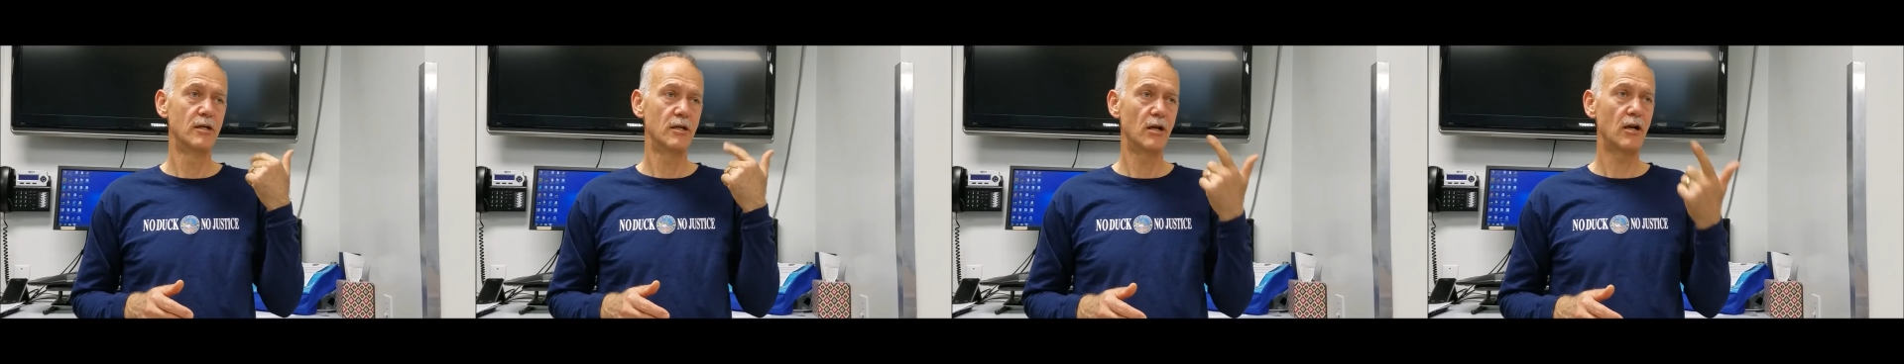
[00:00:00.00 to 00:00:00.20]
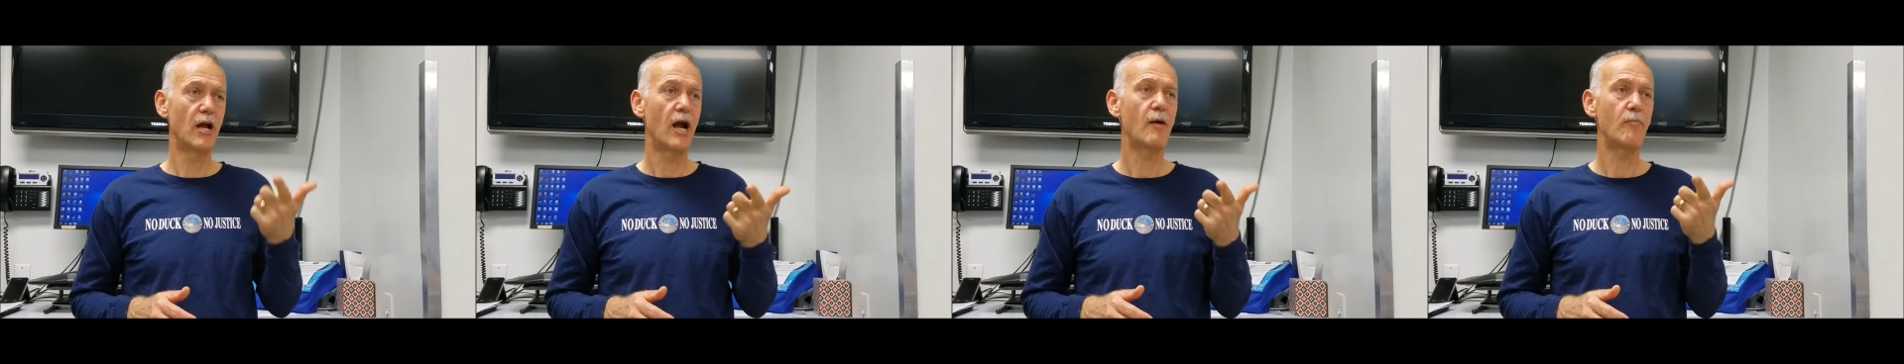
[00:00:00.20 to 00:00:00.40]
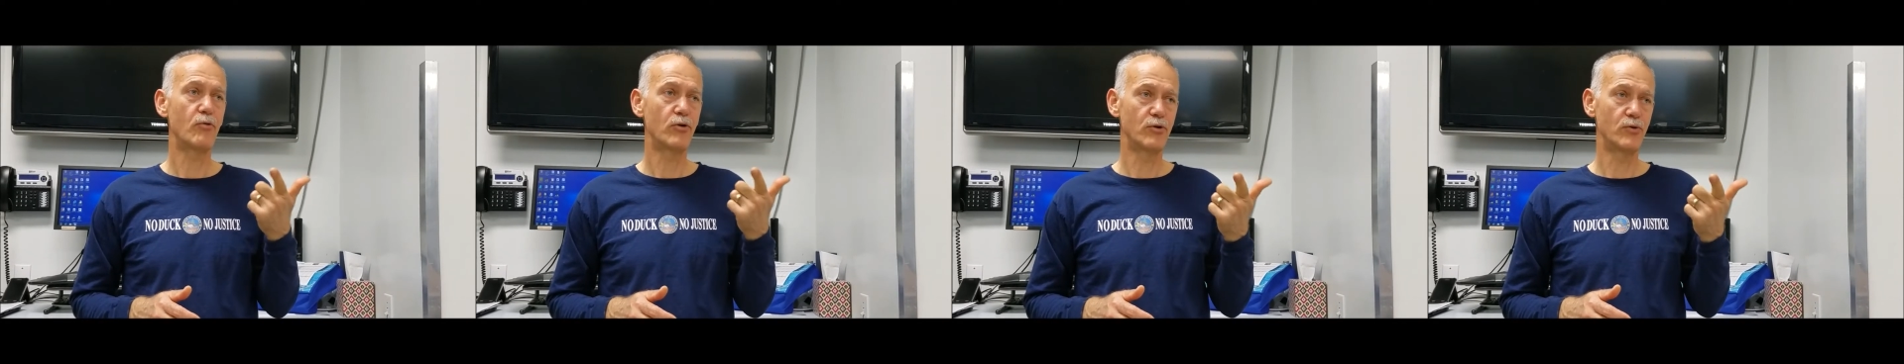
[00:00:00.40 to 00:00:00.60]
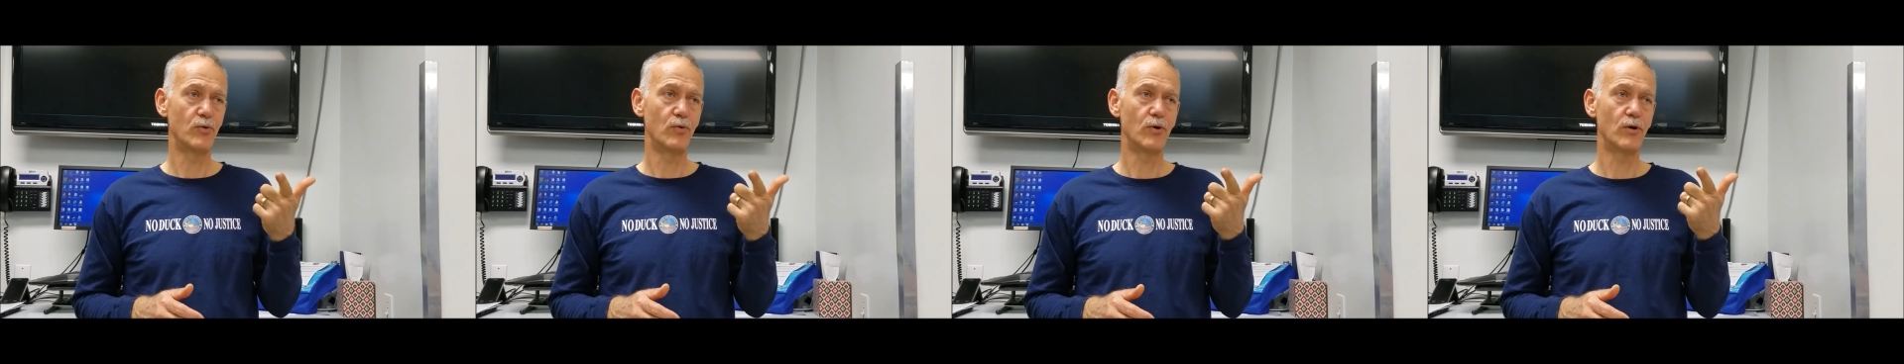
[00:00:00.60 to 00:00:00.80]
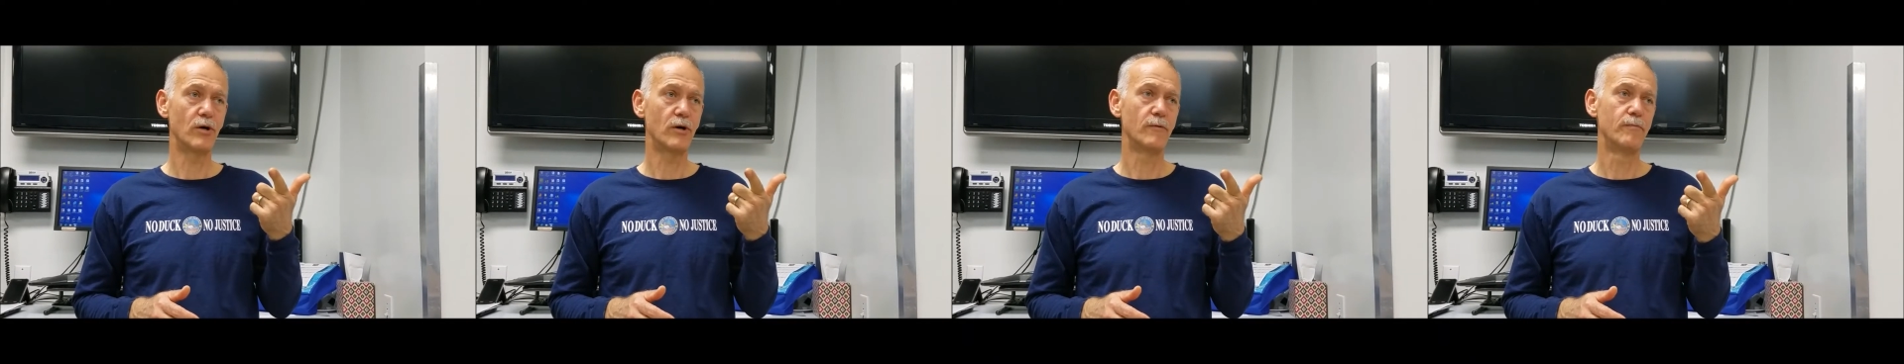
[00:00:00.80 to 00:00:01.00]

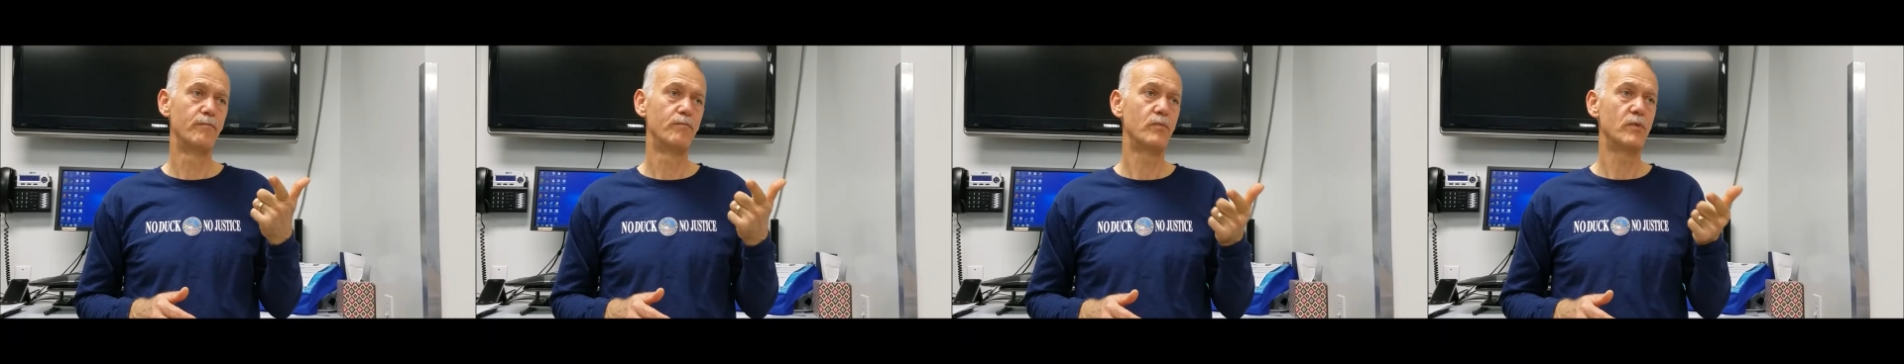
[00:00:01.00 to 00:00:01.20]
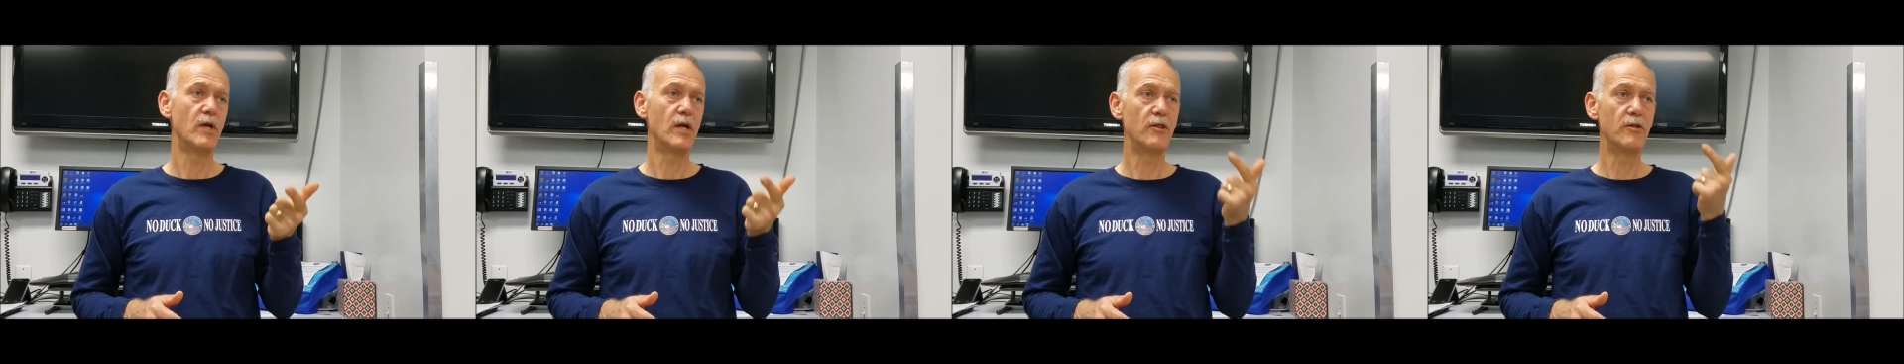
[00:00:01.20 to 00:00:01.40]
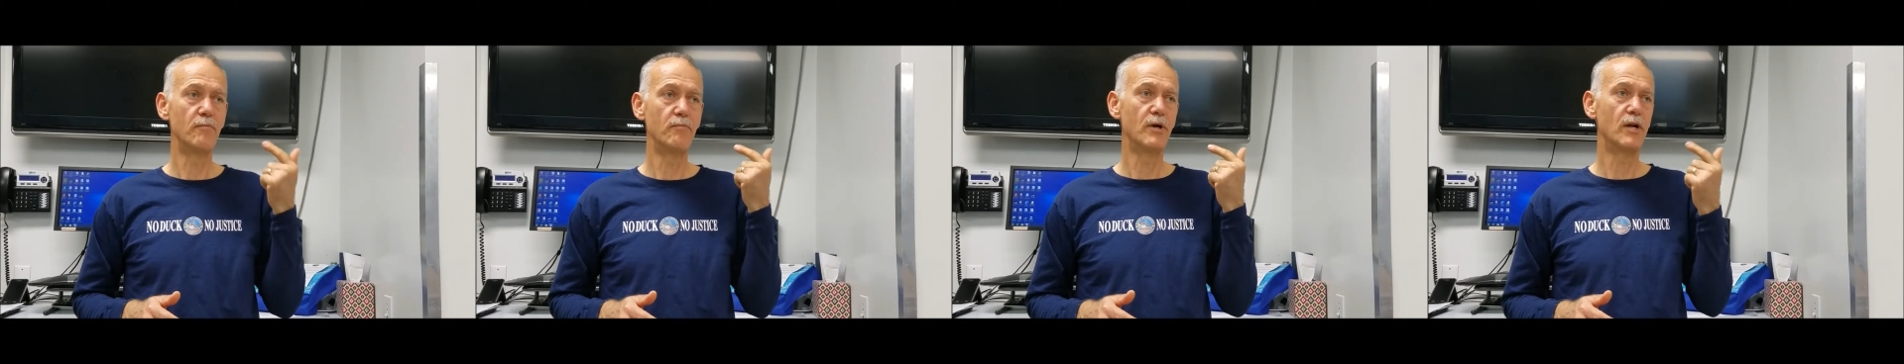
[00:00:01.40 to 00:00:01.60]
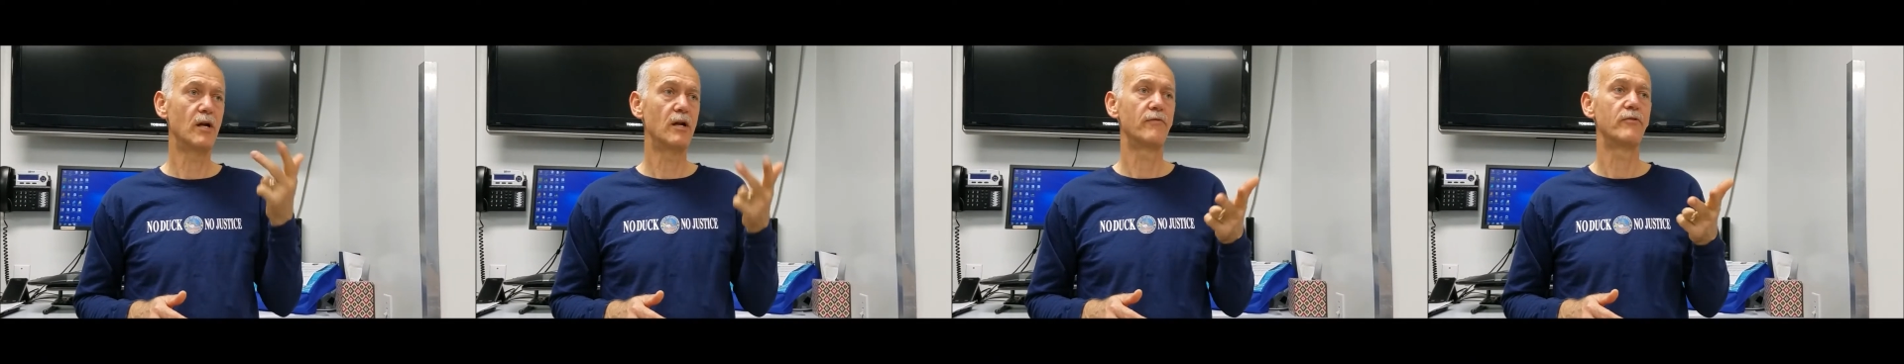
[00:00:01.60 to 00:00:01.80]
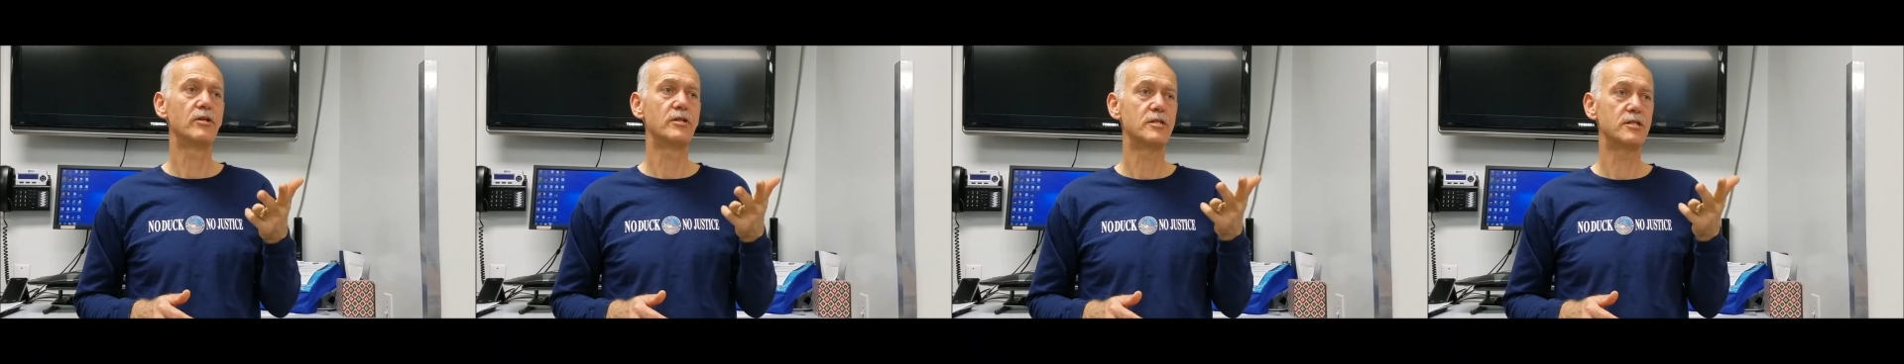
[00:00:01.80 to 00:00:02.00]
Labrador in the
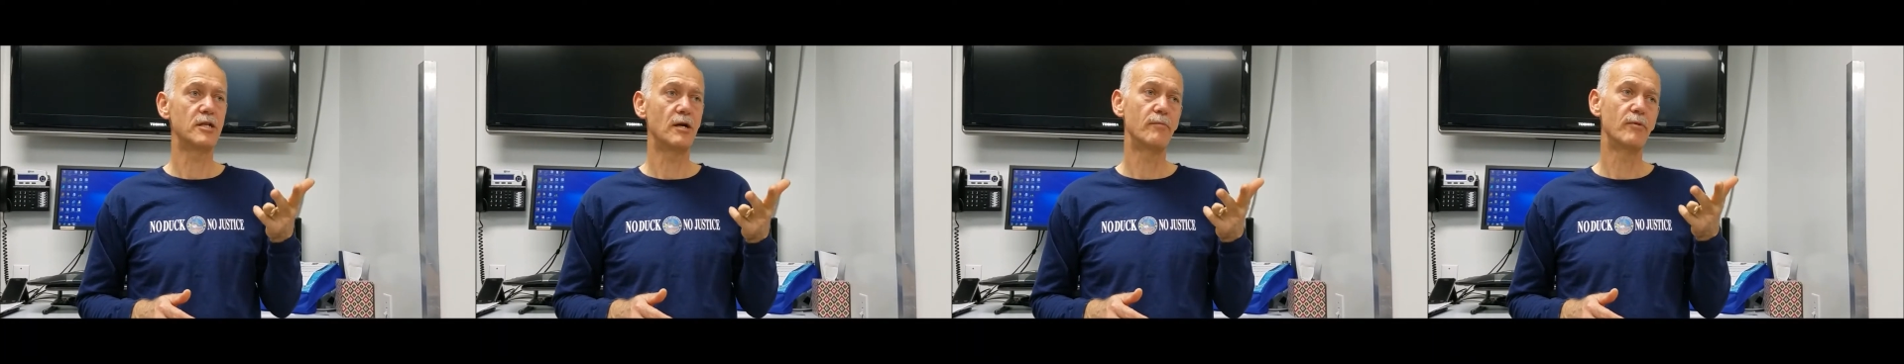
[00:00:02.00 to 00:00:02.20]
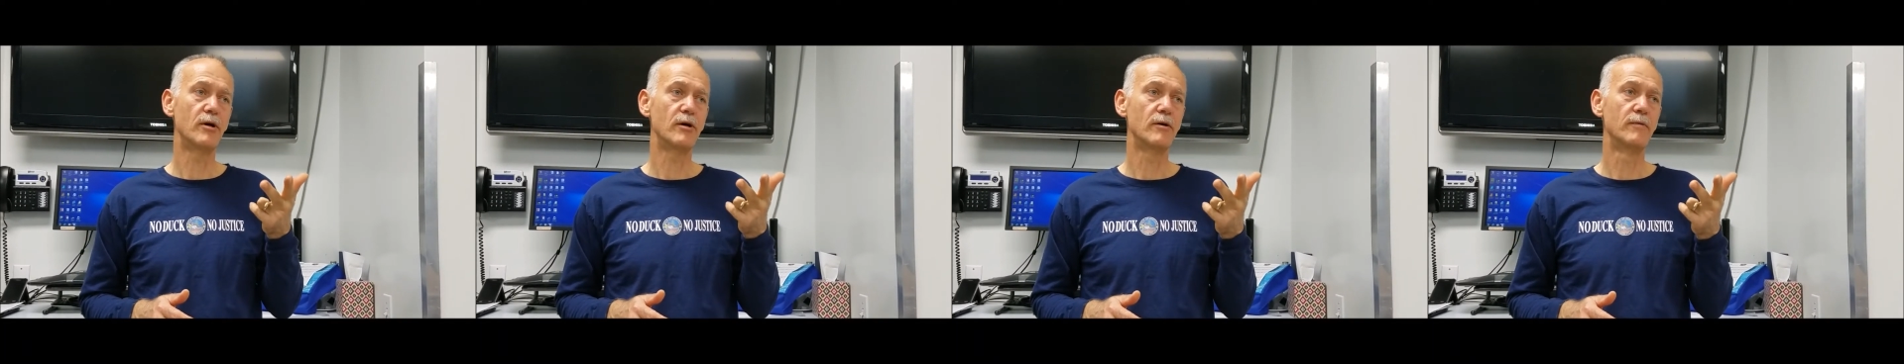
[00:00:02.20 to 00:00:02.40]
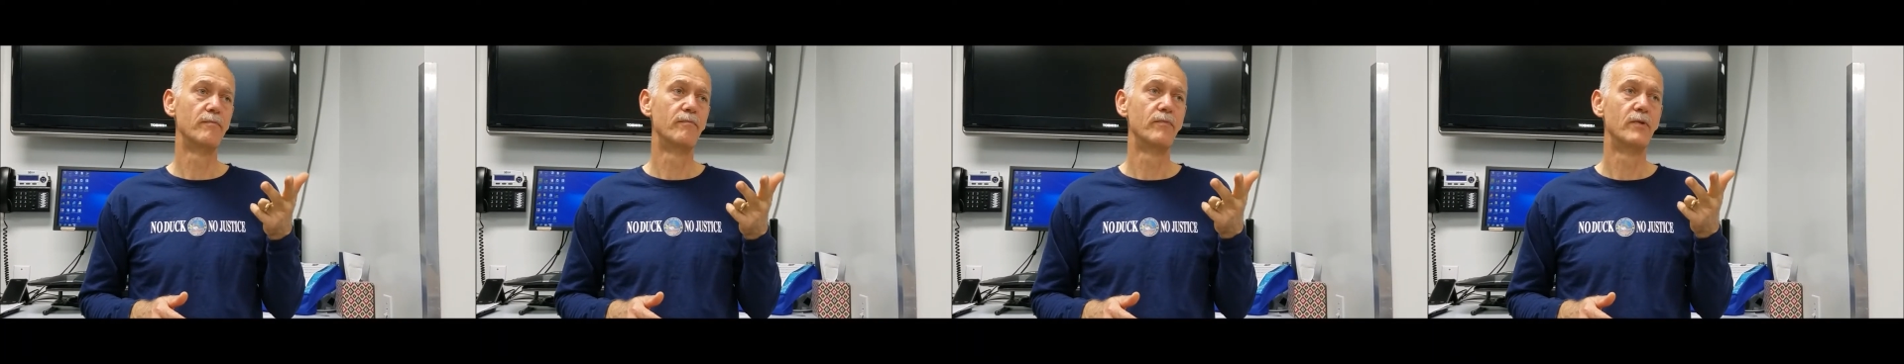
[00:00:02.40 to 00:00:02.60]
middle of the summer